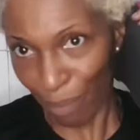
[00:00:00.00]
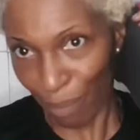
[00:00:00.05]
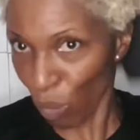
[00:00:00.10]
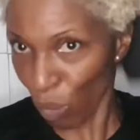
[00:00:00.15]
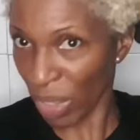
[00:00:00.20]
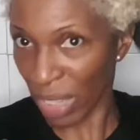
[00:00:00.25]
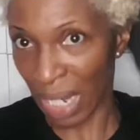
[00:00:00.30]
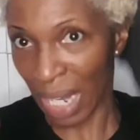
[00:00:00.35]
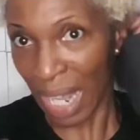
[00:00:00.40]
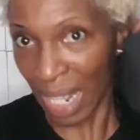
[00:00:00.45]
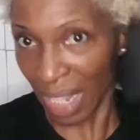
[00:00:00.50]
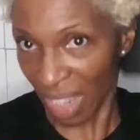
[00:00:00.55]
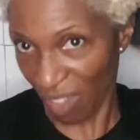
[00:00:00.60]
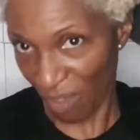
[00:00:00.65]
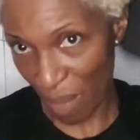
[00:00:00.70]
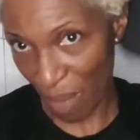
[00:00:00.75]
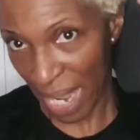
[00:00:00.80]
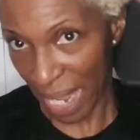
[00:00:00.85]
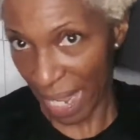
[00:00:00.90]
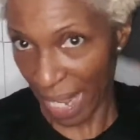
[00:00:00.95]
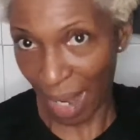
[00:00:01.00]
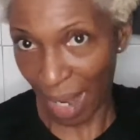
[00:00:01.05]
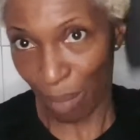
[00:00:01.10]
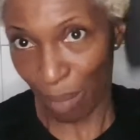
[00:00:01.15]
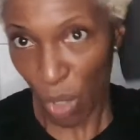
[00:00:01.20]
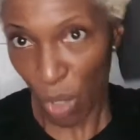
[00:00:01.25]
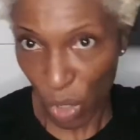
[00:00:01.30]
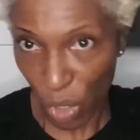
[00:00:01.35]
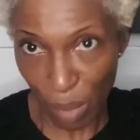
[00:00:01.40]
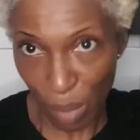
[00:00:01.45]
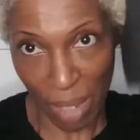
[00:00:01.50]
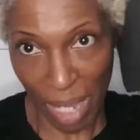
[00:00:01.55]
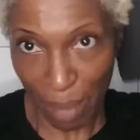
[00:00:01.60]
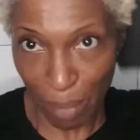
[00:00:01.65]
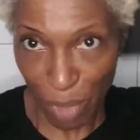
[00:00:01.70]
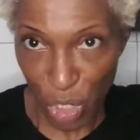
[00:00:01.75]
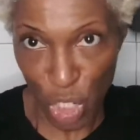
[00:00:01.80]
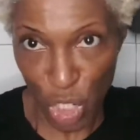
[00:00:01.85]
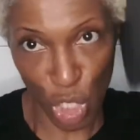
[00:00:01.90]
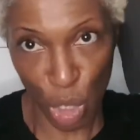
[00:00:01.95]
with the length of my hair, I'm not going to be
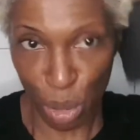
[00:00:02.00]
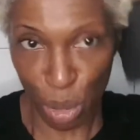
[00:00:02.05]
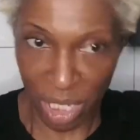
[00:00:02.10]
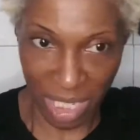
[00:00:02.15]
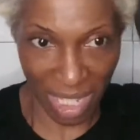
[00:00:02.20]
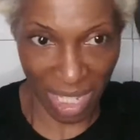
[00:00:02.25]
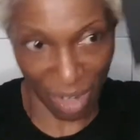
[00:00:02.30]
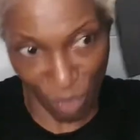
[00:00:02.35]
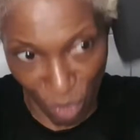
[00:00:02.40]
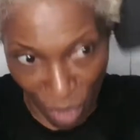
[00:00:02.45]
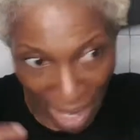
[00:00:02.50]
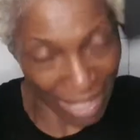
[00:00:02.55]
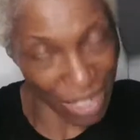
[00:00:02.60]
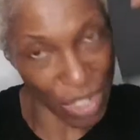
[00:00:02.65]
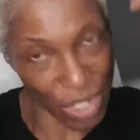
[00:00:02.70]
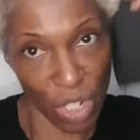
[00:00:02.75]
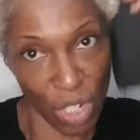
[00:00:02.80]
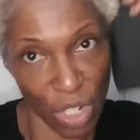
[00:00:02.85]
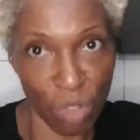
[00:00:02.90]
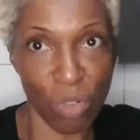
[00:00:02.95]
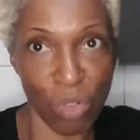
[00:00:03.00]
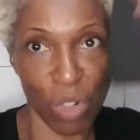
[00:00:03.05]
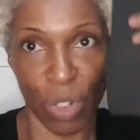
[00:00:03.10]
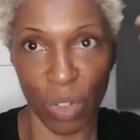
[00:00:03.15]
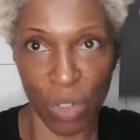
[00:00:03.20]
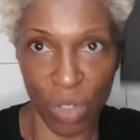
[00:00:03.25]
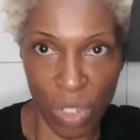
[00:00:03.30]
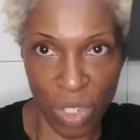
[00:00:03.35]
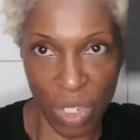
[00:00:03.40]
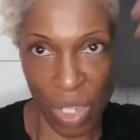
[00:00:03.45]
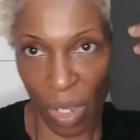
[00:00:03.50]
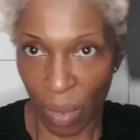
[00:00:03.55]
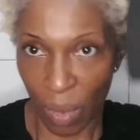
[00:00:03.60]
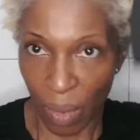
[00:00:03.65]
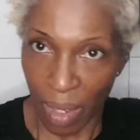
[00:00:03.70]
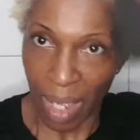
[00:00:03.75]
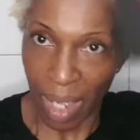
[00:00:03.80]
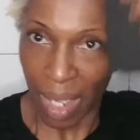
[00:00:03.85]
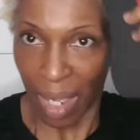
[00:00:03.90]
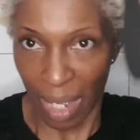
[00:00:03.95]
able to twist it right to the root. So
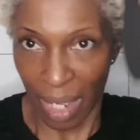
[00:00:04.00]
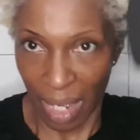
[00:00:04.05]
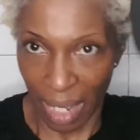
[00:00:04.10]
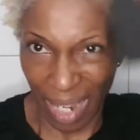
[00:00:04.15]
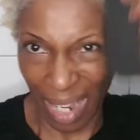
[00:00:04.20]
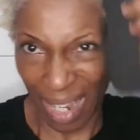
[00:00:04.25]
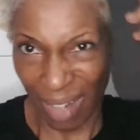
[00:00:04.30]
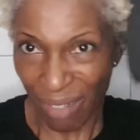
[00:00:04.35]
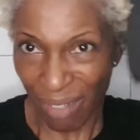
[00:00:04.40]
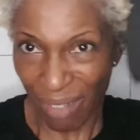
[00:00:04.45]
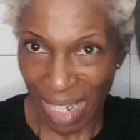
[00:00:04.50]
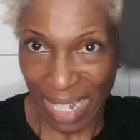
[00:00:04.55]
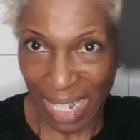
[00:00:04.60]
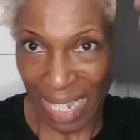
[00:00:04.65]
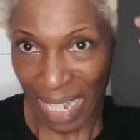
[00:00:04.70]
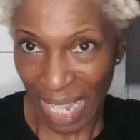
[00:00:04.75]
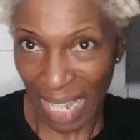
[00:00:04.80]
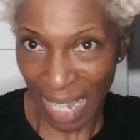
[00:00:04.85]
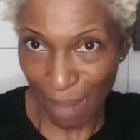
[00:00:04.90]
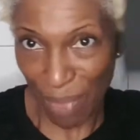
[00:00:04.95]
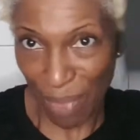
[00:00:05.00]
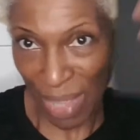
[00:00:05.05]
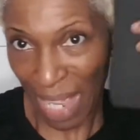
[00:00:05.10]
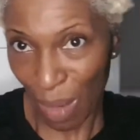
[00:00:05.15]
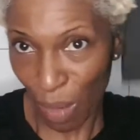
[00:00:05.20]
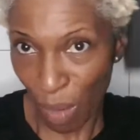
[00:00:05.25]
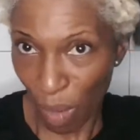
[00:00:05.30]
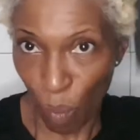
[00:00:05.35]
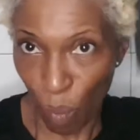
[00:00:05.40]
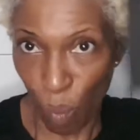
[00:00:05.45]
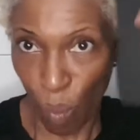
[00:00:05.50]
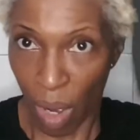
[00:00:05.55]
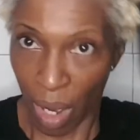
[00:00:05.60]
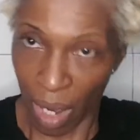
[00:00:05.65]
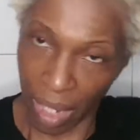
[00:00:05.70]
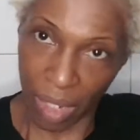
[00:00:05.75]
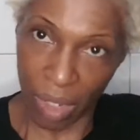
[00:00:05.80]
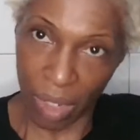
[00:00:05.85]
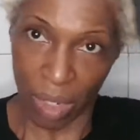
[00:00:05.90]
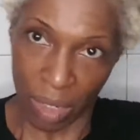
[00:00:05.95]
I really keep that
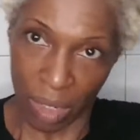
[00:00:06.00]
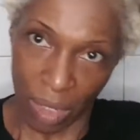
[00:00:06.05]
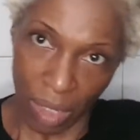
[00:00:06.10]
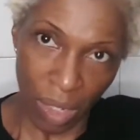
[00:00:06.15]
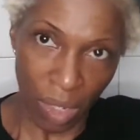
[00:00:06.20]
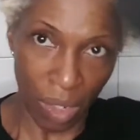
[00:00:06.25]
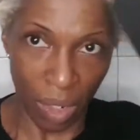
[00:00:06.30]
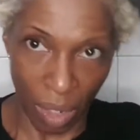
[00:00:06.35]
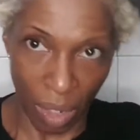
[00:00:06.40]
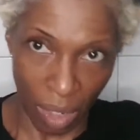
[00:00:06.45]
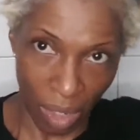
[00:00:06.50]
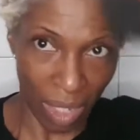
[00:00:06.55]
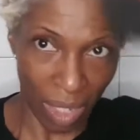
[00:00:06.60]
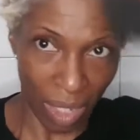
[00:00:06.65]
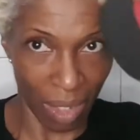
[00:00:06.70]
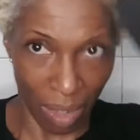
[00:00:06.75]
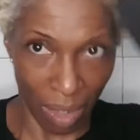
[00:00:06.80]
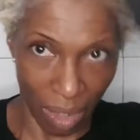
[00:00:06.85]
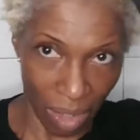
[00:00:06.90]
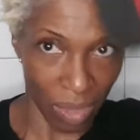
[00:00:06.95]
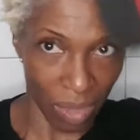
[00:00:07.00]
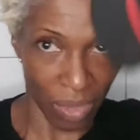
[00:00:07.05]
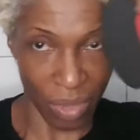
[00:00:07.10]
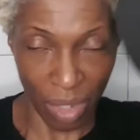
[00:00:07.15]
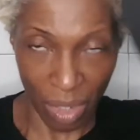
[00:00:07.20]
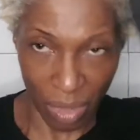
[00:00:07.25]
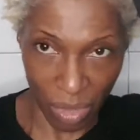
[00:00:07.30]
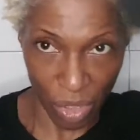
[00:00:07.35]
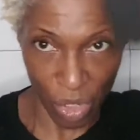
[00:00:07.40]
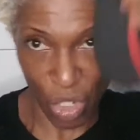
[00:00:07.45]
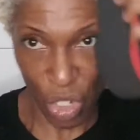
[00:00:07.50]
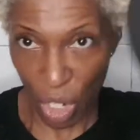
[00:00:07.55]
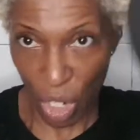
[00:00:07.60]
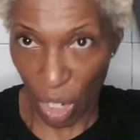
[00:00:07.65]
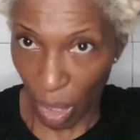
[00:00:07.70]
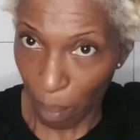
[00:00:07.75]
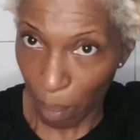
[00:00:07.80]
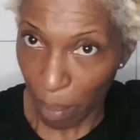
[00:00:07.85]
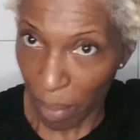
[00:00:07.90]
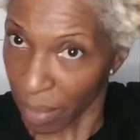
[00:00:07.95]
work on the
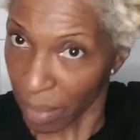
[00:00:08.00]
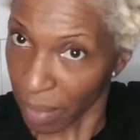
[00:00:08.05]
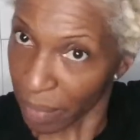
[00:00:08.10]
top.